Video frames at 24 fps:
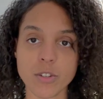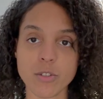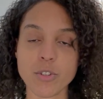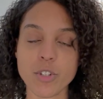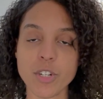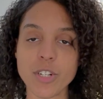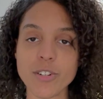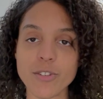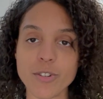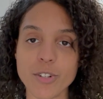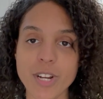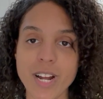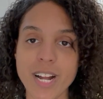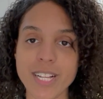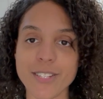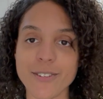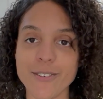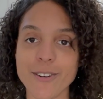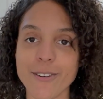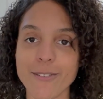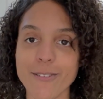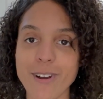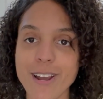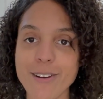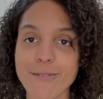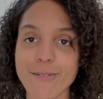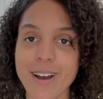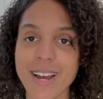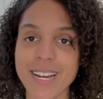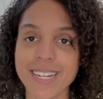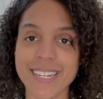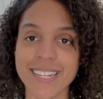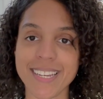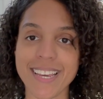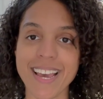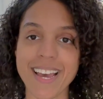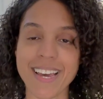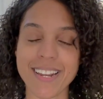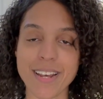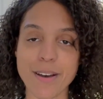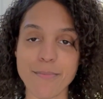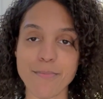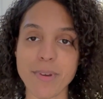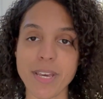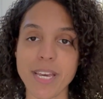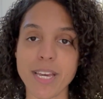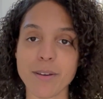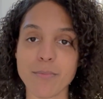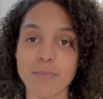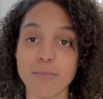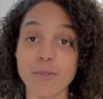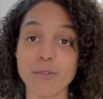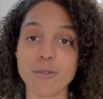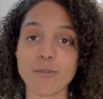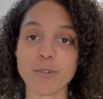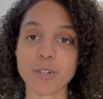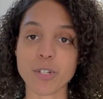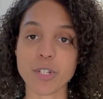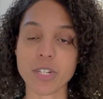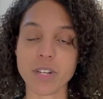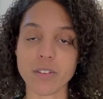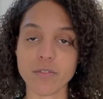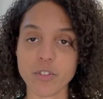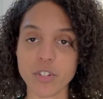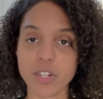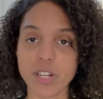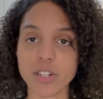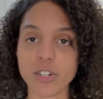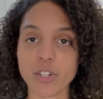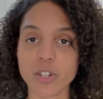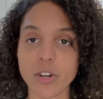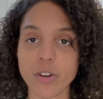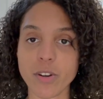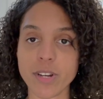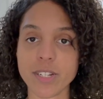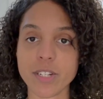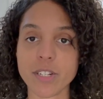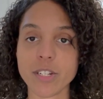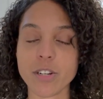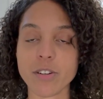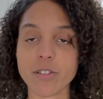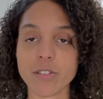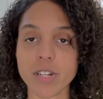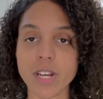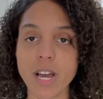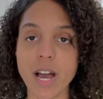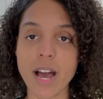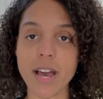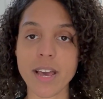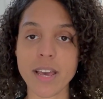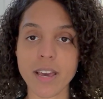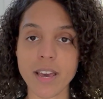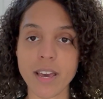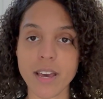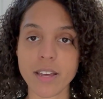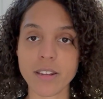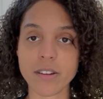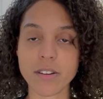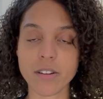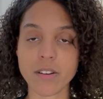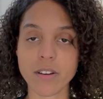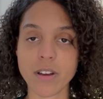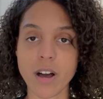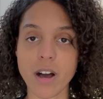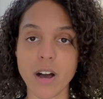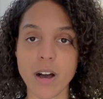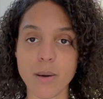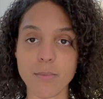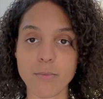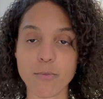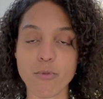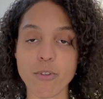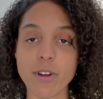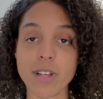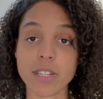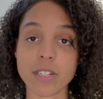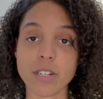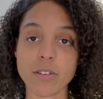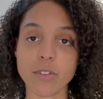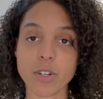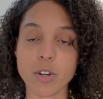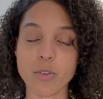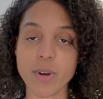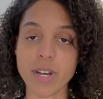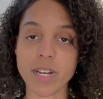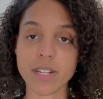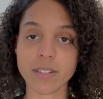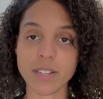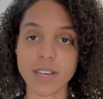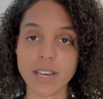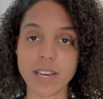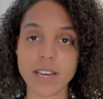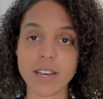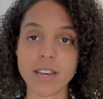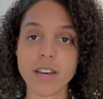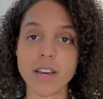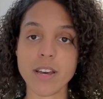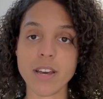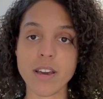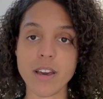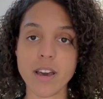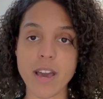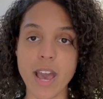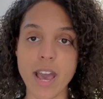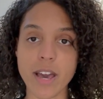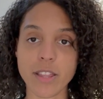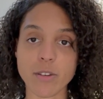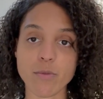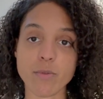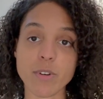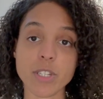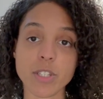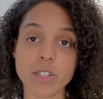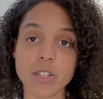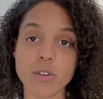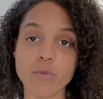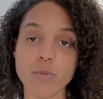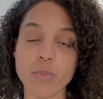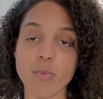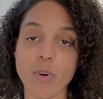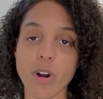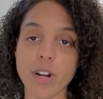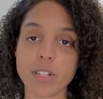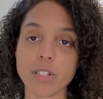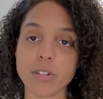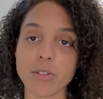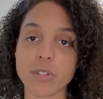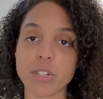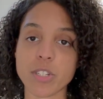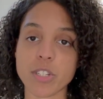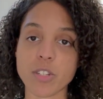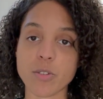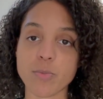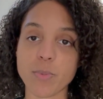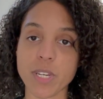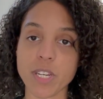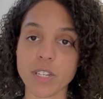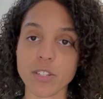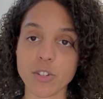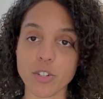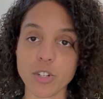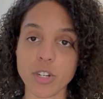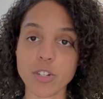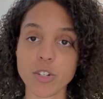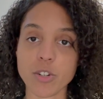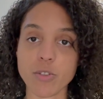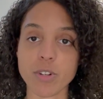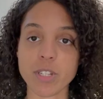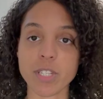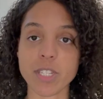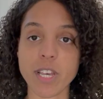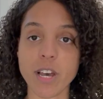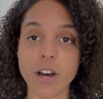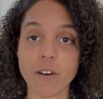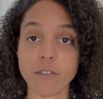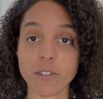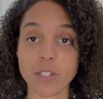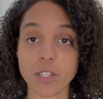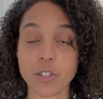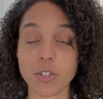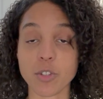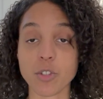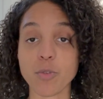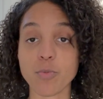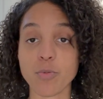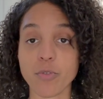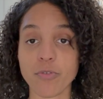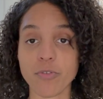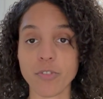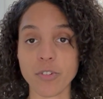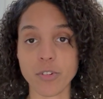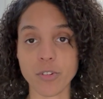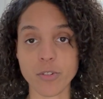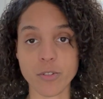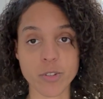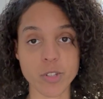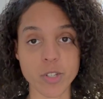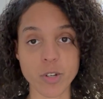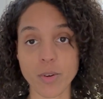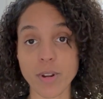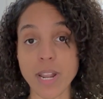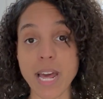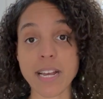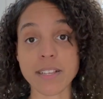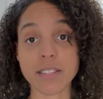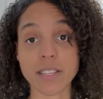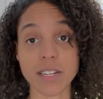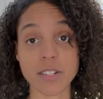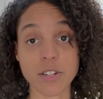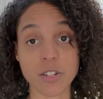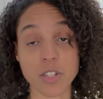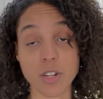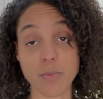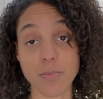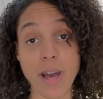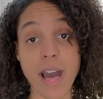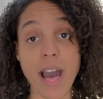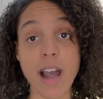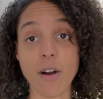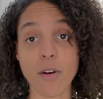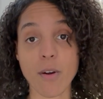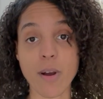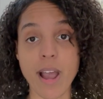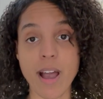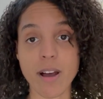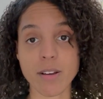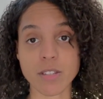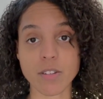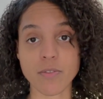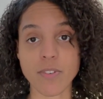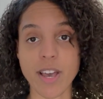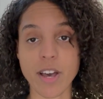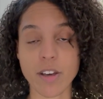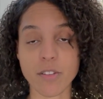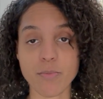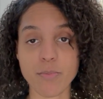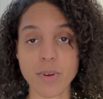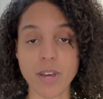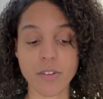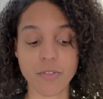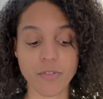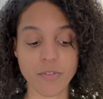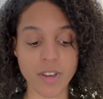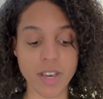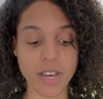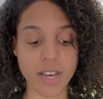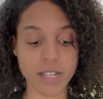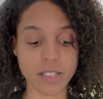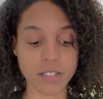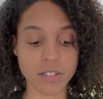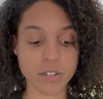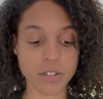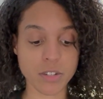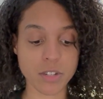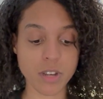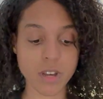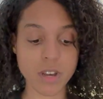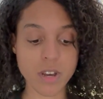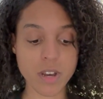ginger shots are a great way to get a big boost of ginger into your diet relatively quickly. And the reason you would want to do this is because ginger itself is a superfood, so it has like just a powerhouse of health benefits,